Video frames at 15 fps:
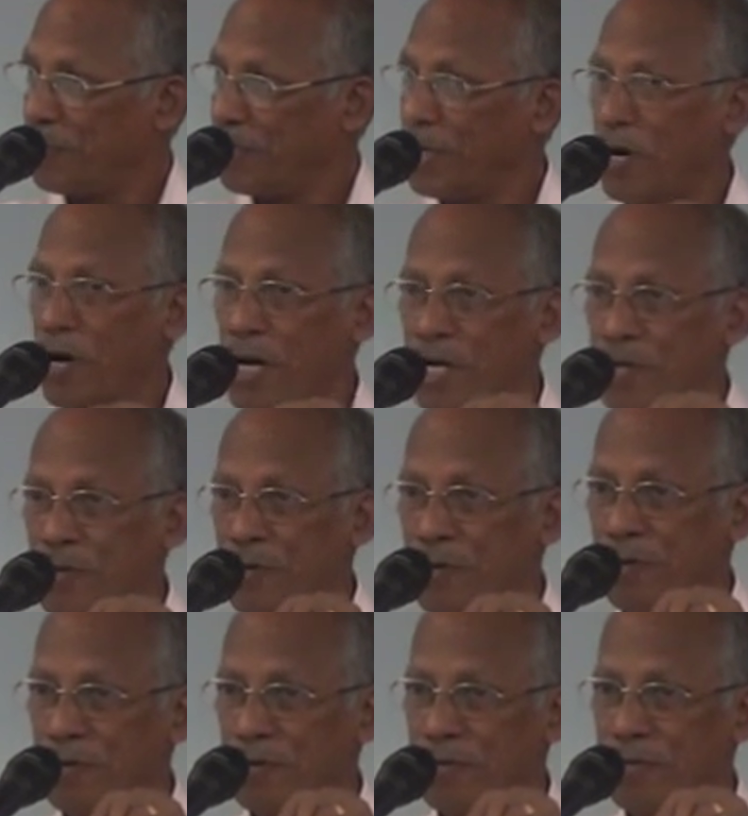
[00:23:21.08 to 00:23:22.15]
in order
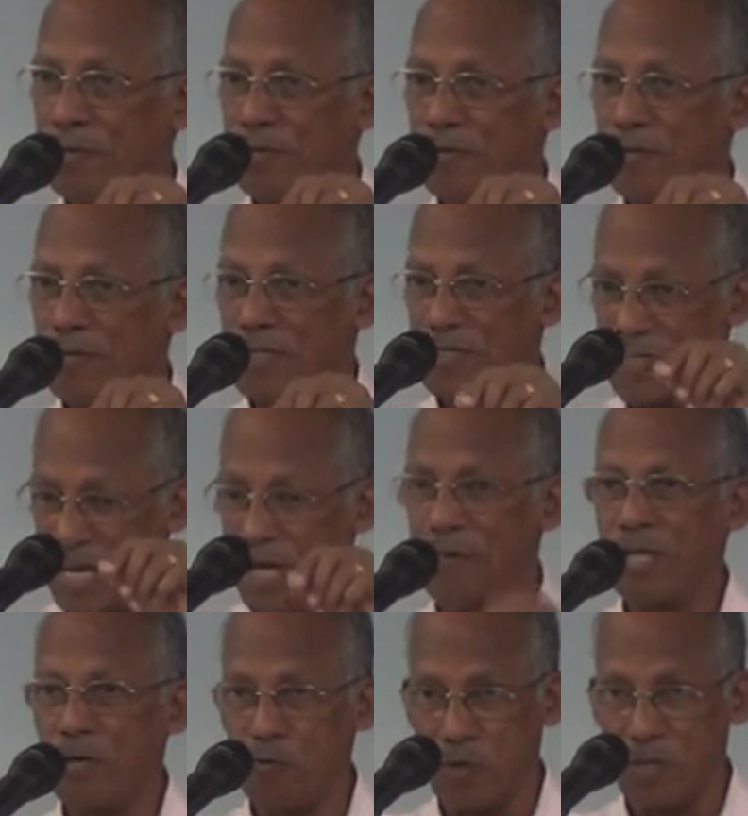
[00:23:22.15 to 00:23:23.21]
to
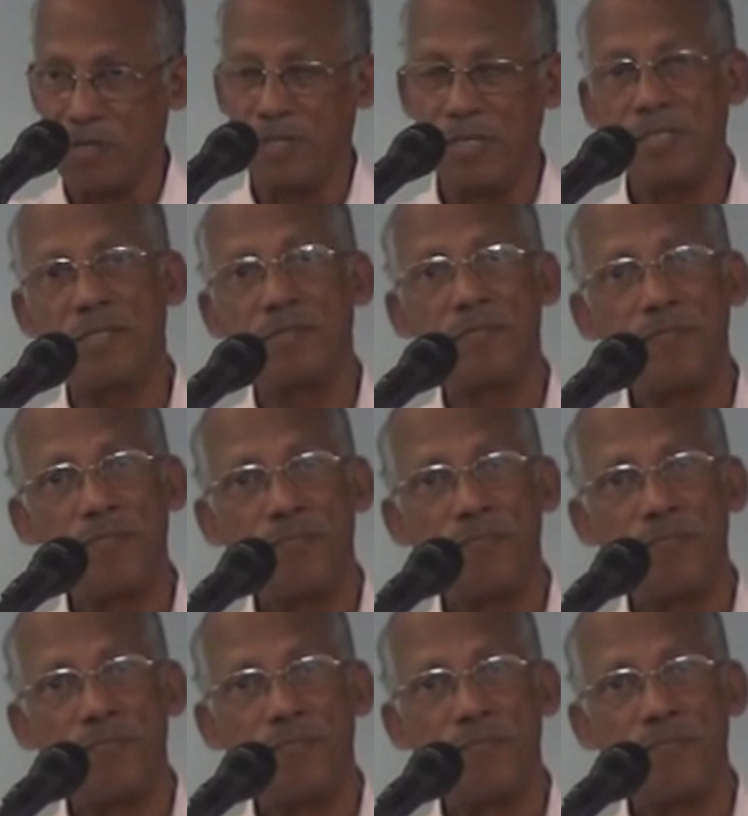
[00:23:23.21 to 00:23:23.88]
save the world,